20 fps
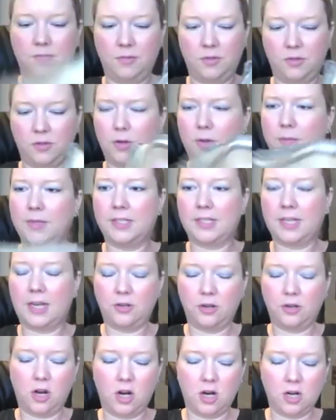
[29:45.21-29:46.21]
Scream Inside
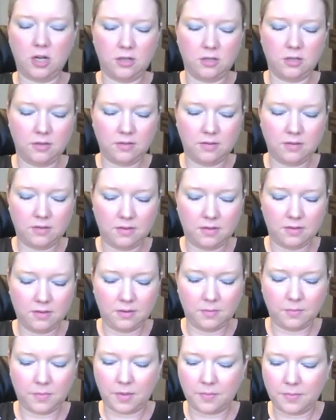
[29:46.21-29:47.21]
Your Heart
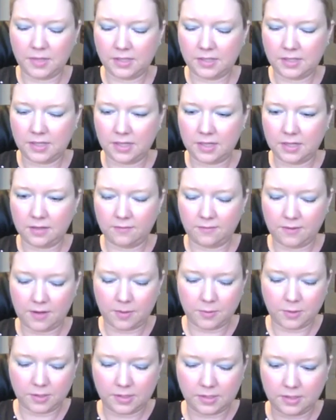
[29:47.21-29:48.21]
by Mystic
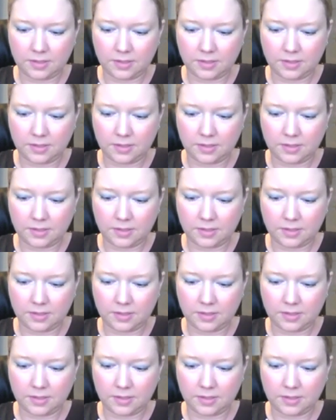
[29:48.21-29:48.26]
Fabrics.